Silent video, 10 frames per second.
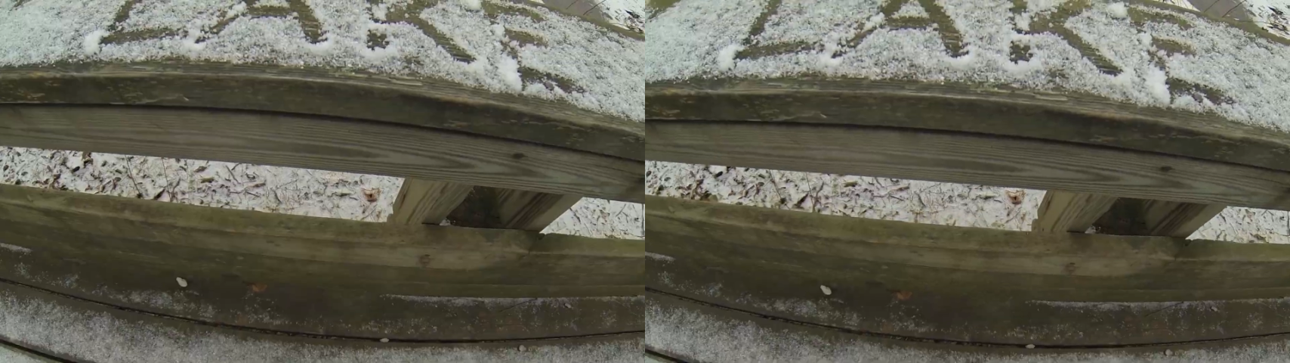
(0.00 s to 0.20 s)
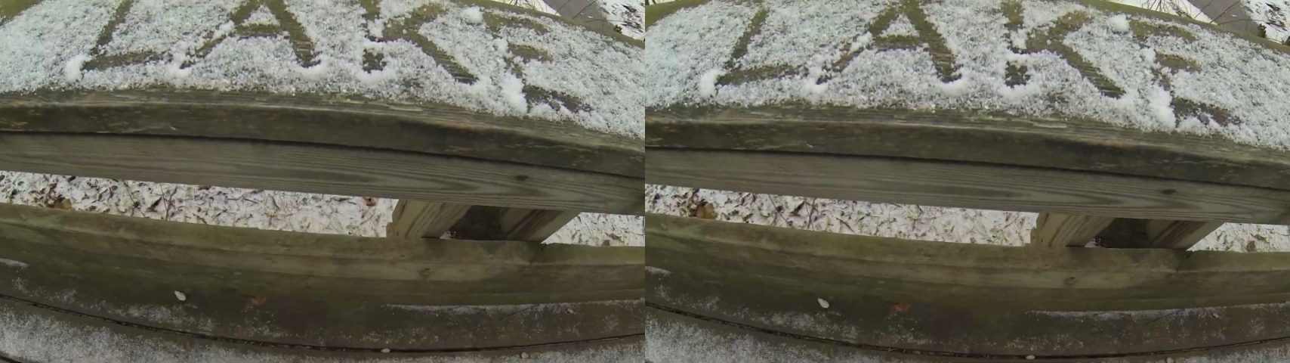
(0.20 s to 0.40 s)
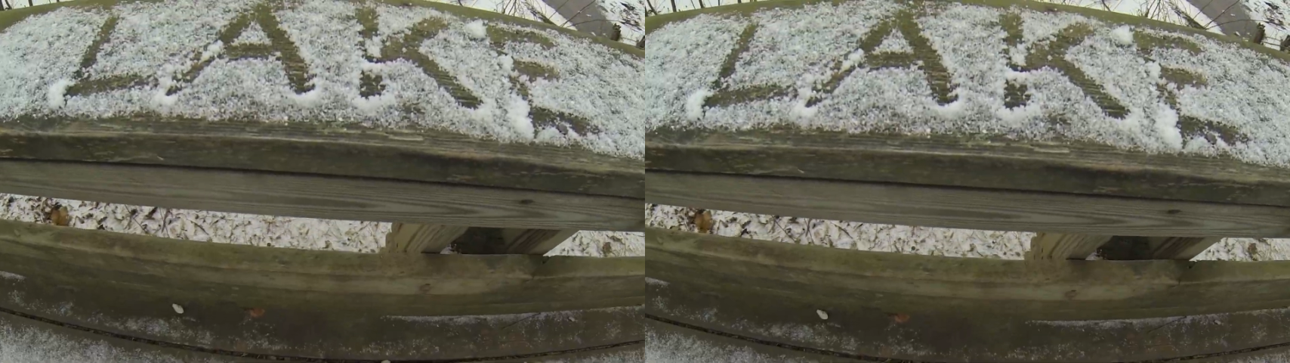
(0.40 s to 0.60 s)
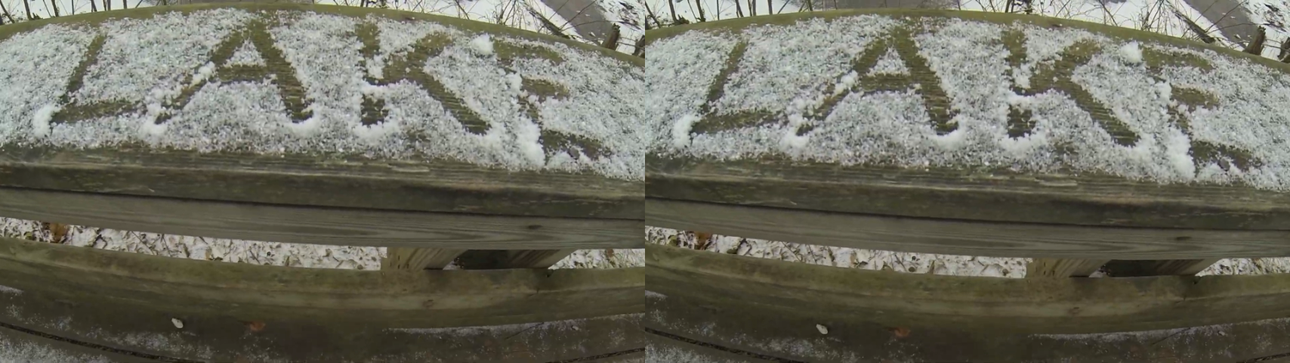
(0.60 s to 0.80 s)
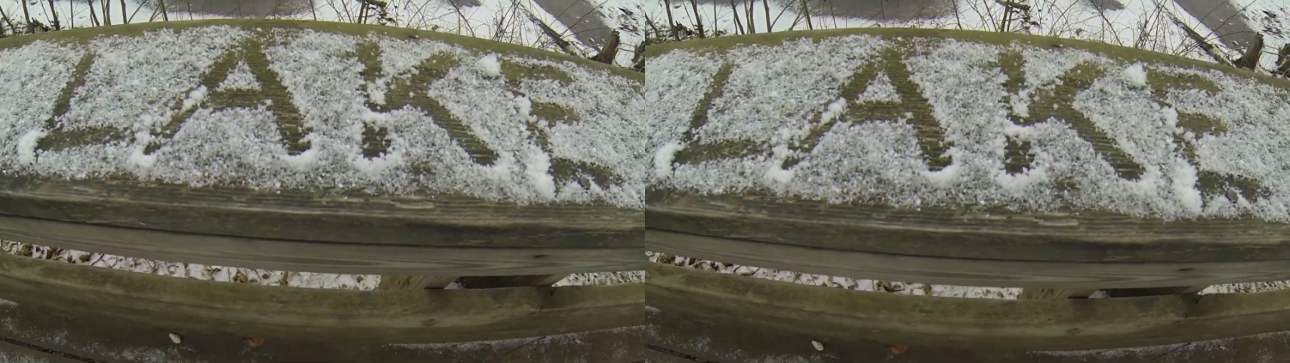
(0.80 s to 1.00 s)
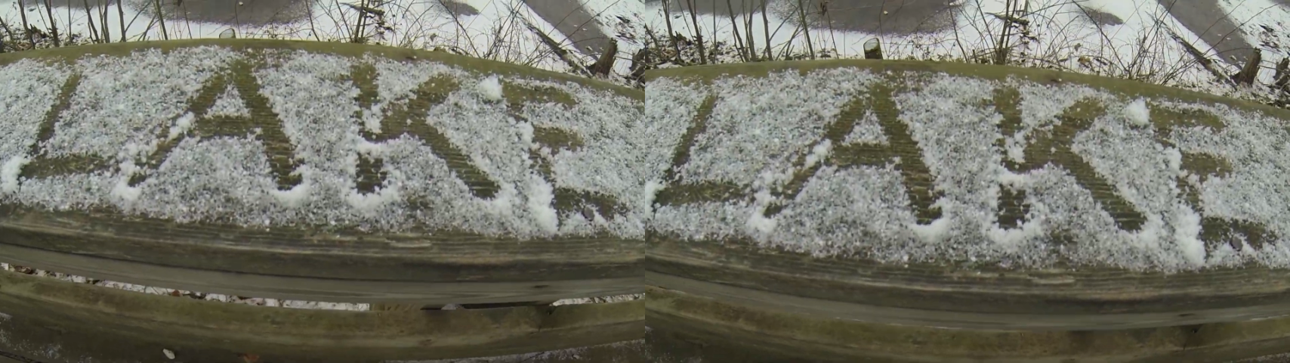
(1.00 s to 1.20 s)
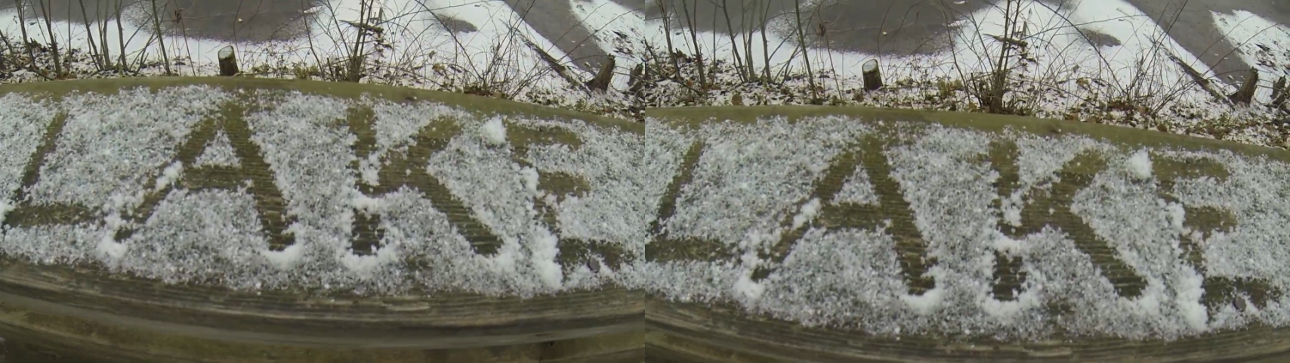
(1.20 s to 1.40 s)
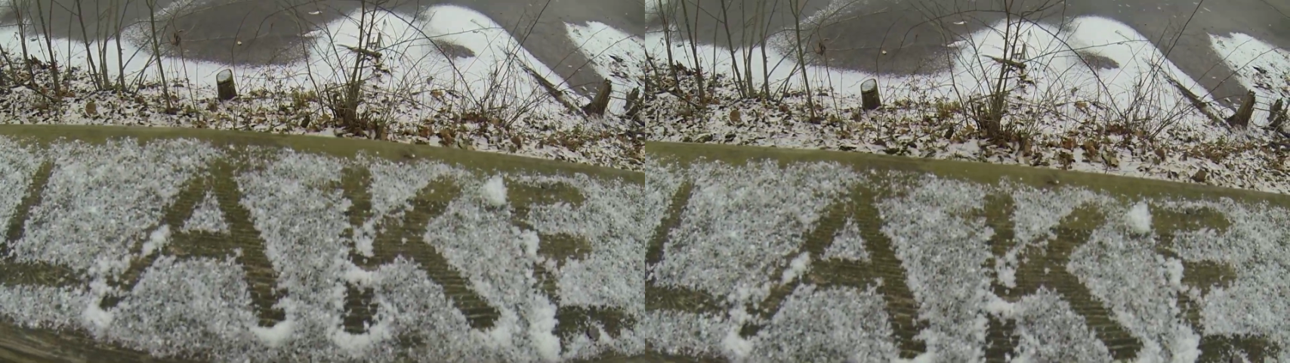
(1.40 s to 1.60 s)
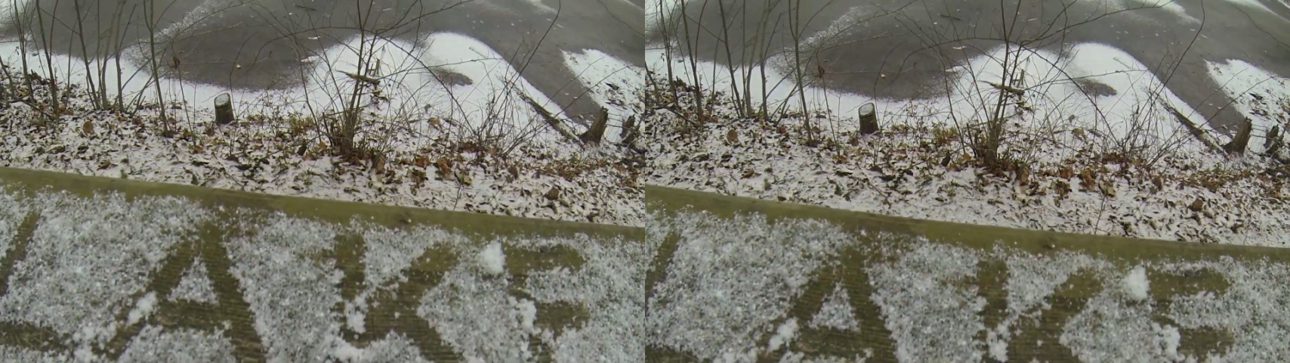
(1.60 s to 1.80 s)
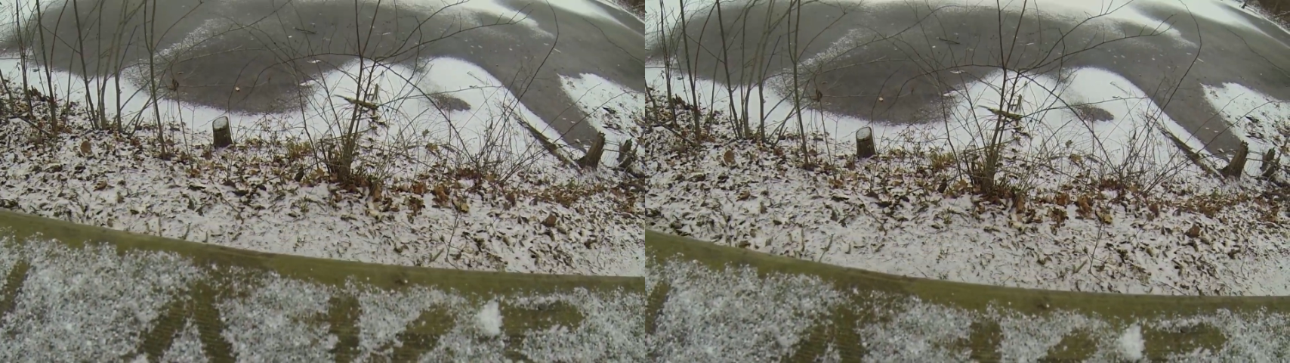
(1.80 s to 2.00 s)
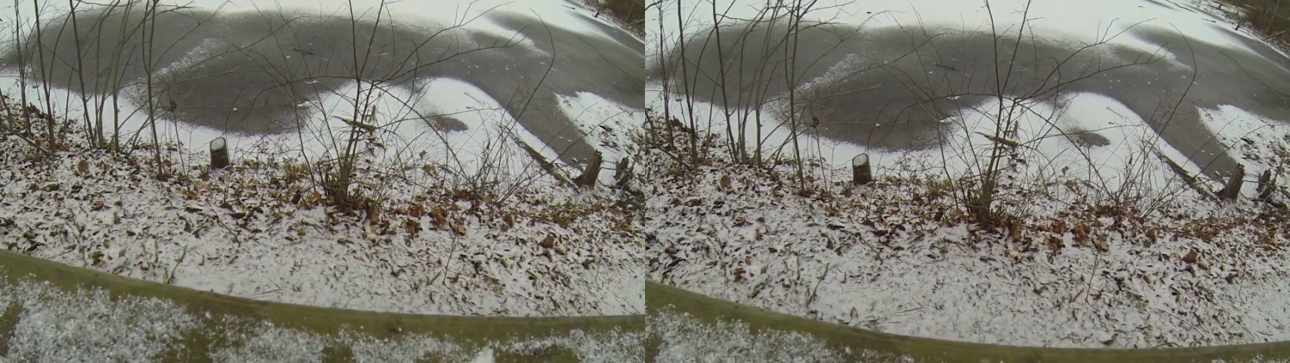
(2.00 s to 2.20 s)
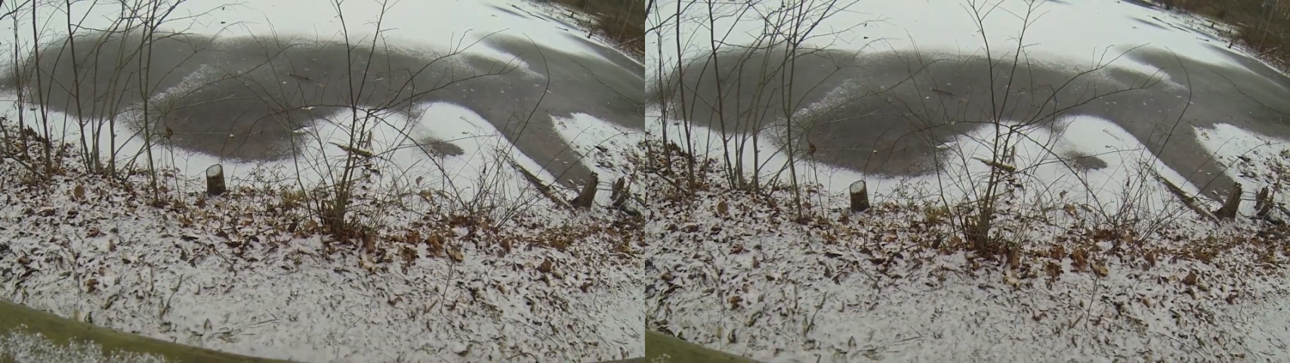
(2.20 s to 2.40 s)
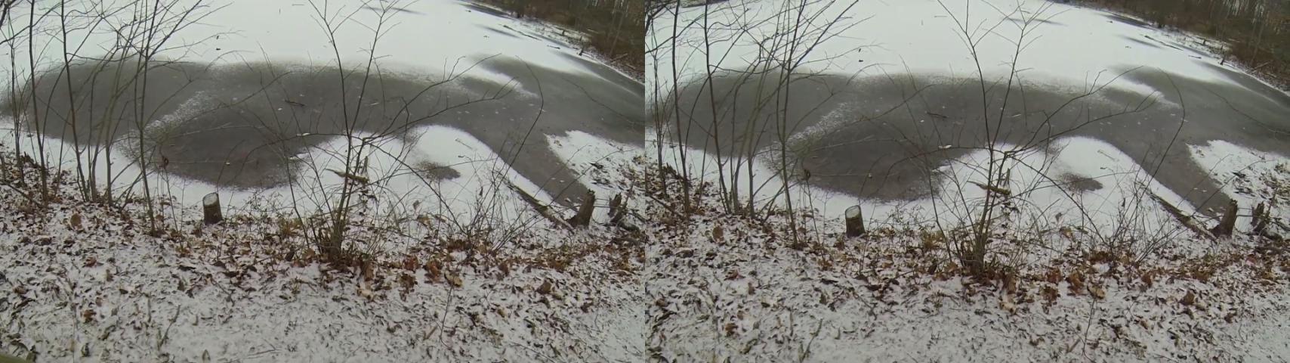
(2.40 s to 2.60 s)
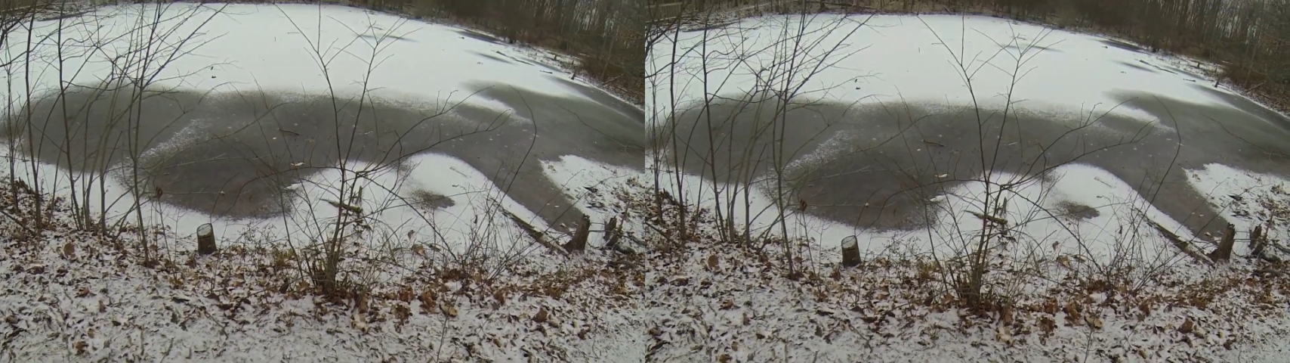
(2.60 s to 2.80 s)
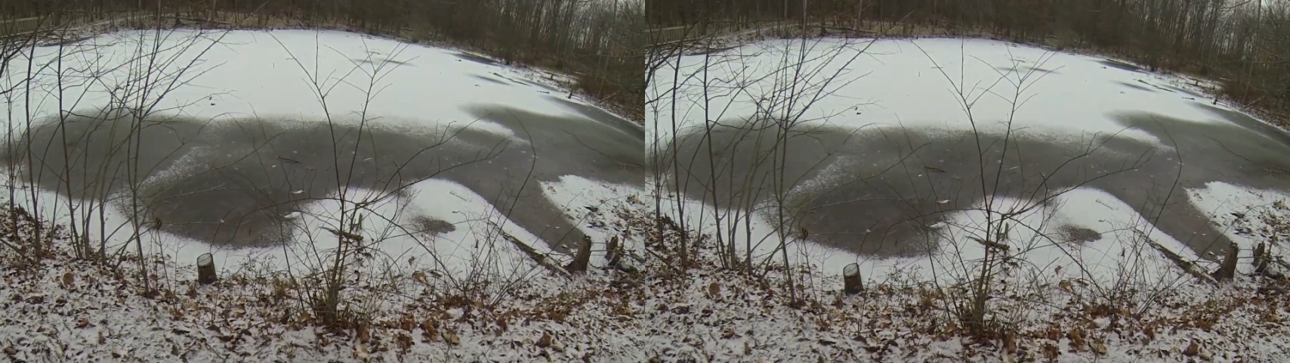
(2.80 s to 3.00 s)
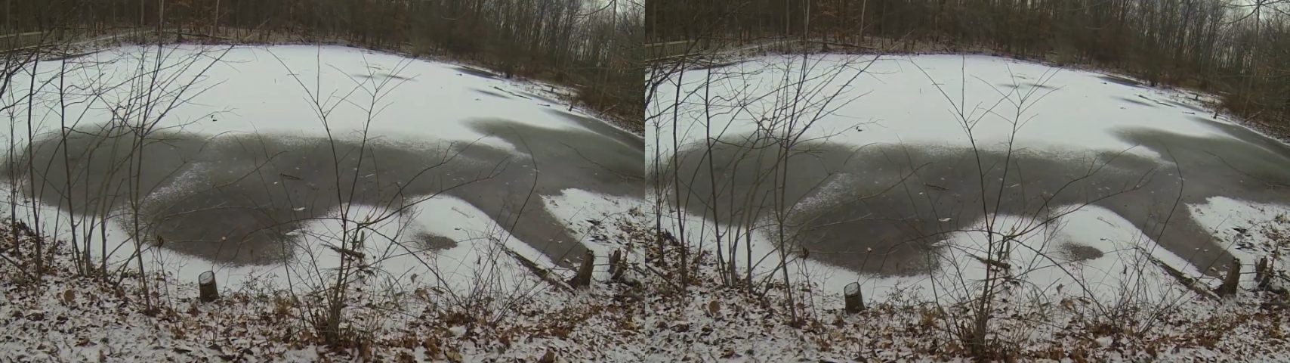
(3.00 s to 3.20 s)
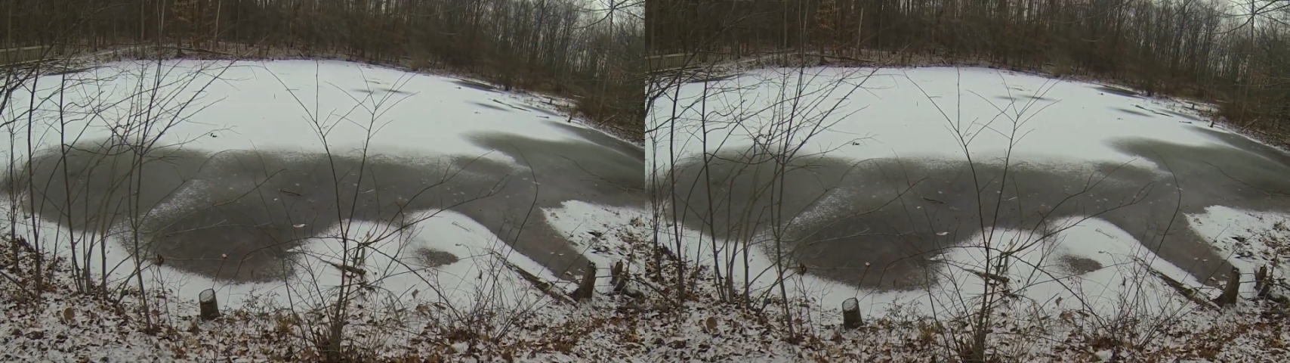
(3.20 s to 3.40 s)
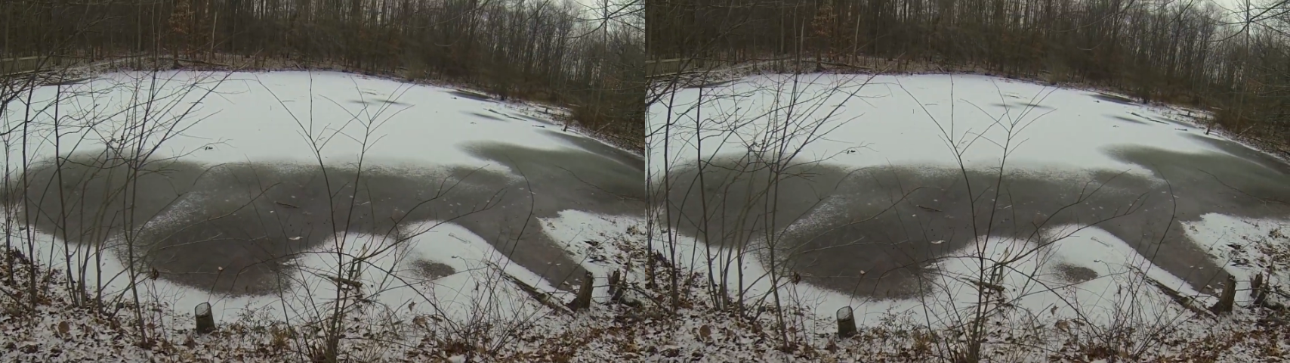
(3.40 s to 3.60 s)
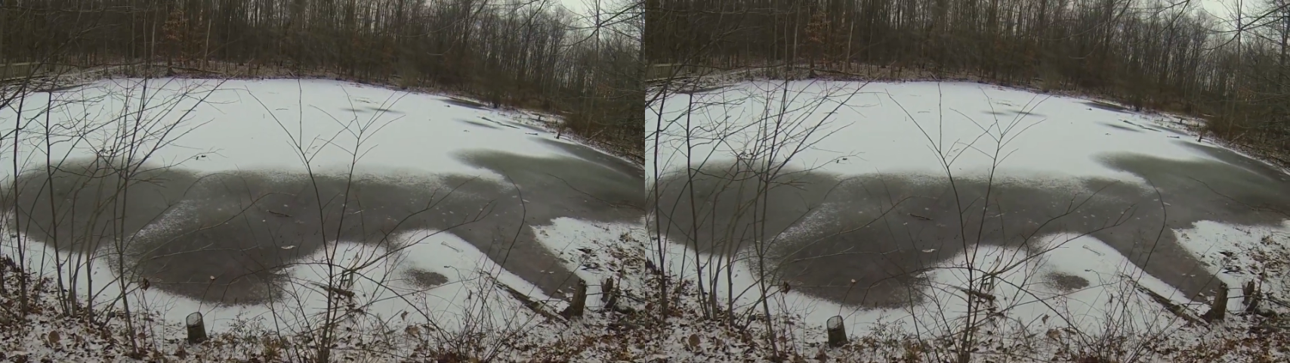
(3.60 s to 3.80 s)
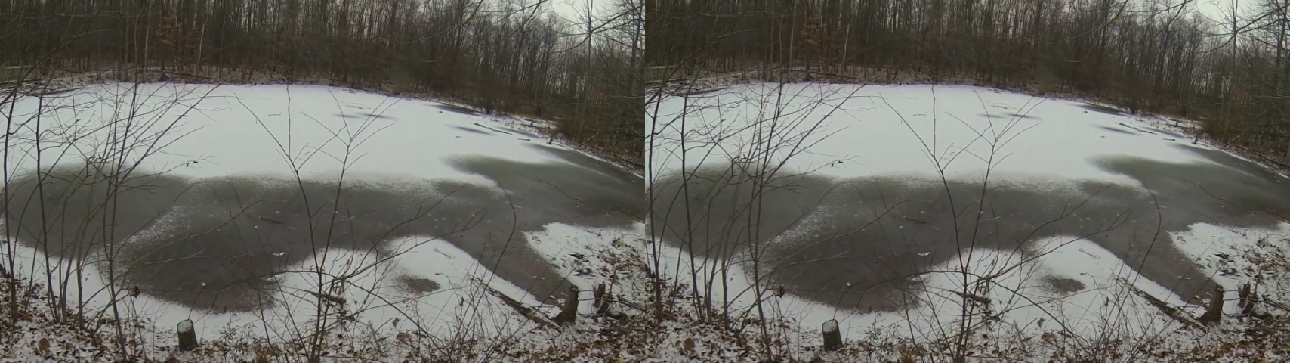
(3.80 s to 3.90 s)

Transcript: [unreadable: no face in view]